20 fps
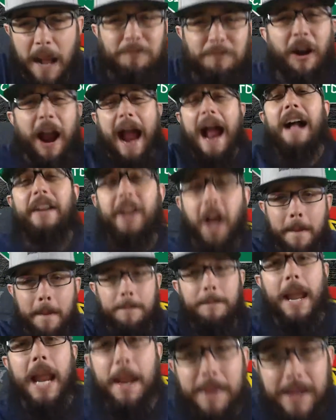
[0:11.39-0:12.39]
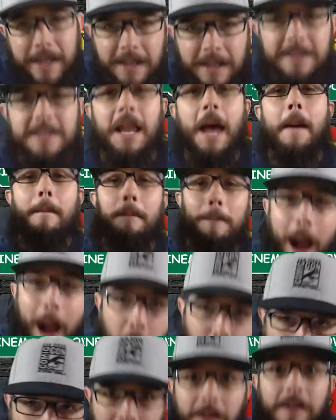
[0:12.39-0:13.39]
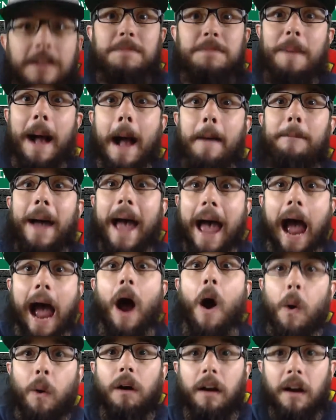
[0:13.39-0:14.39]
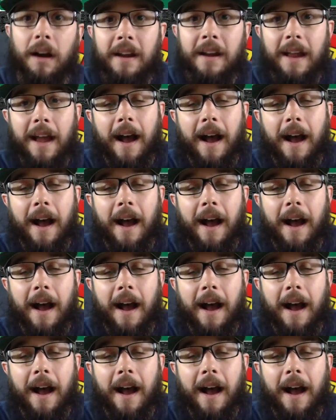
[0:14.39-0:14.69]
I'm riled up, baby, because my word is my power.